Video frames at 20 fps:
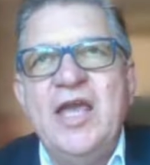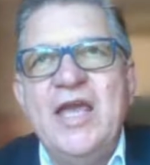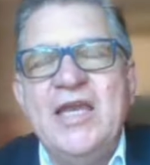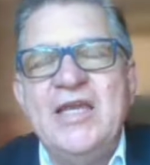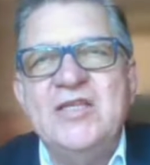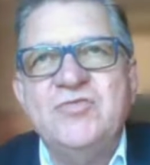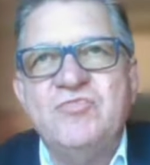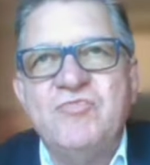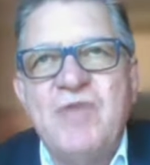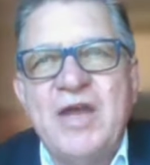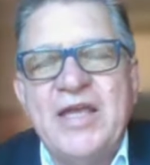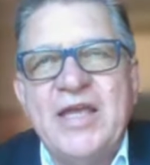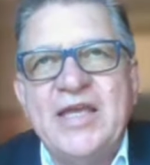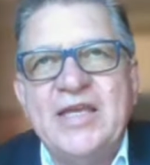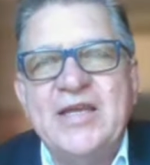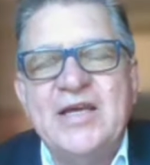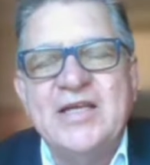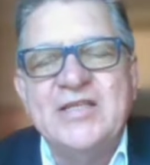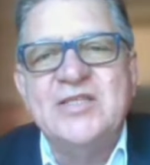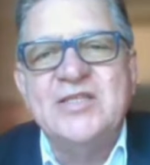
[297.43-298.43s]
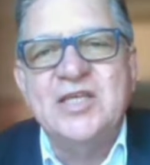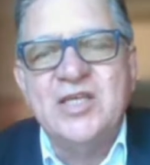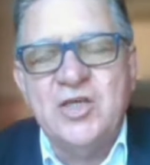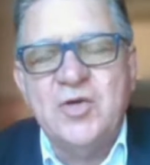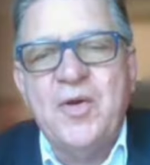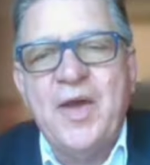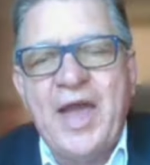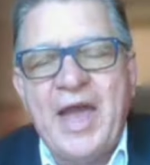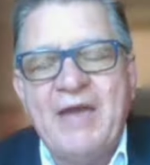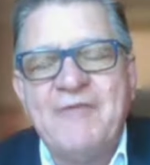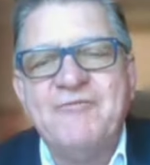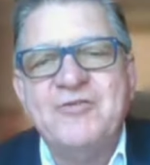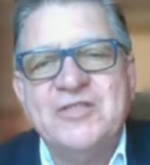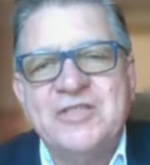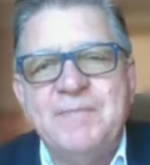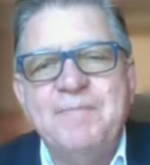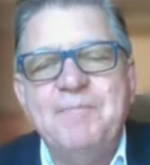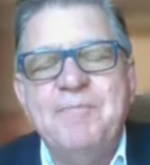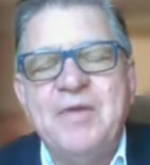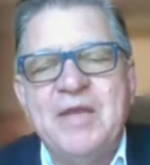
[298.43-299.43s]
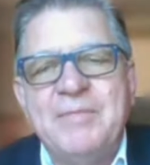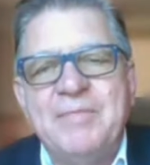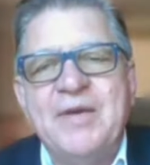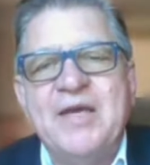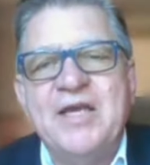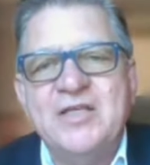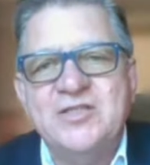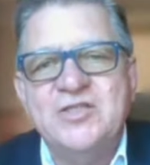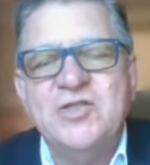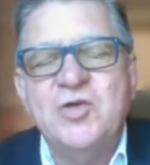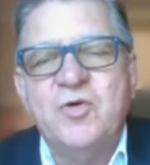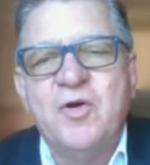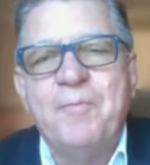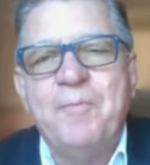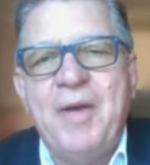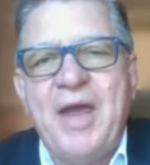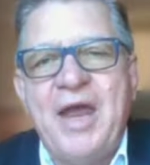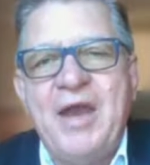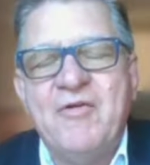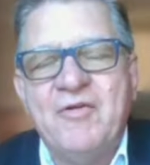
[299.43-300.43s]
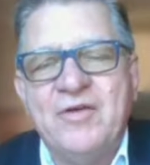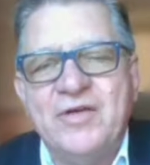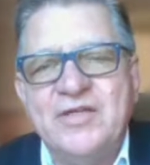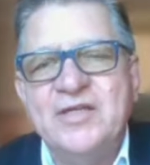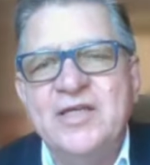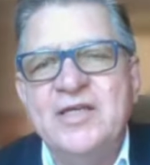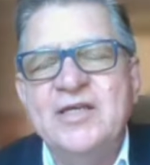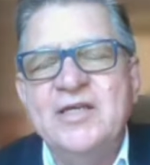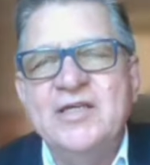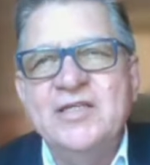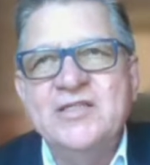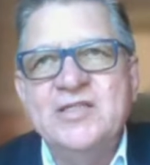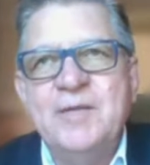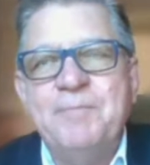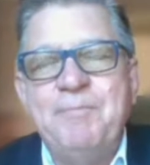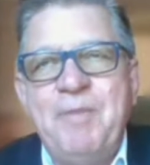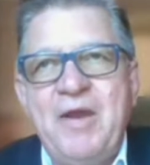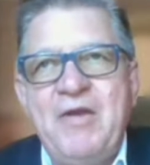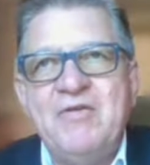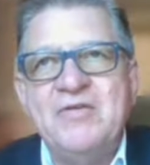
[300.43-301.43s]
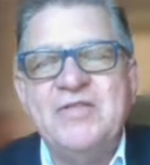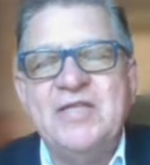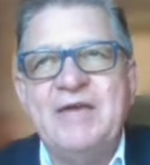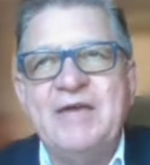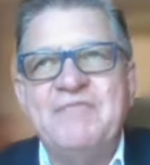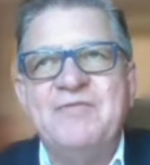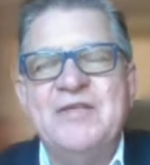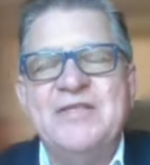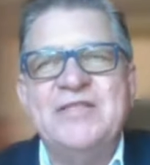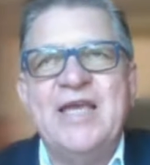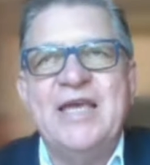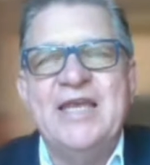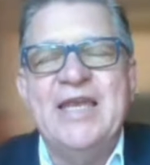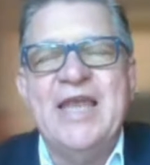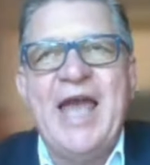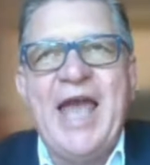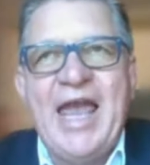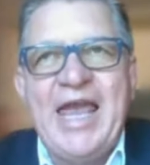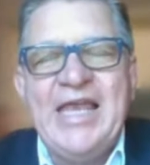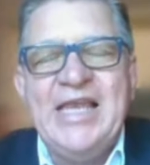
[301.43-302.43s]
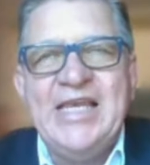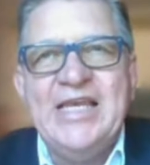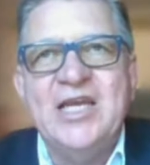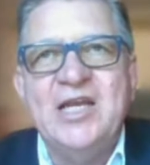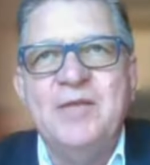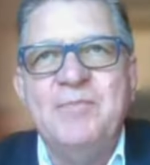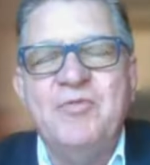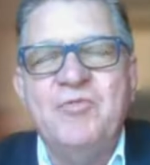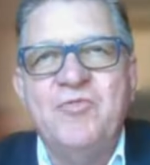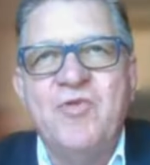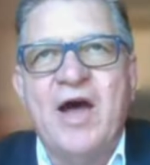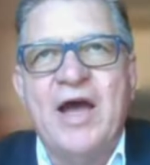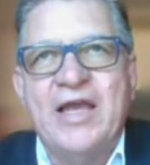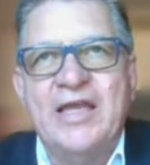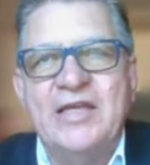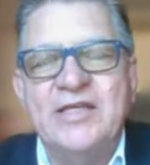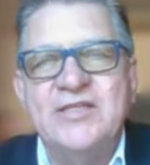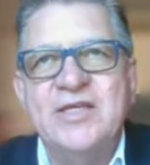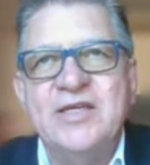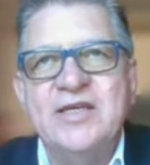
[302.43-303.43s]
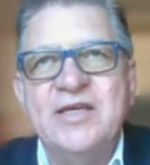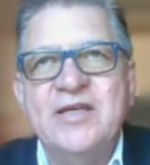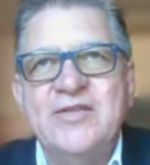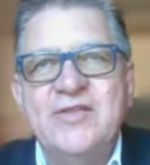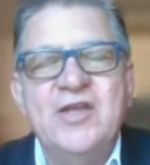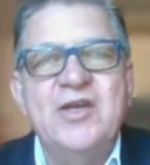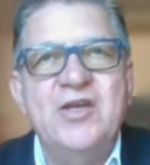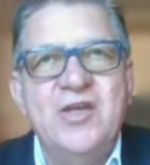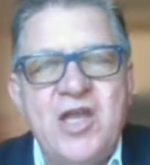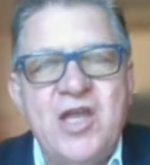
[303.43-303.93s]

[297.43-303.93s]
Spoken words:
it is recognized that you have simply because you're a parent. So parents have this inalienable right that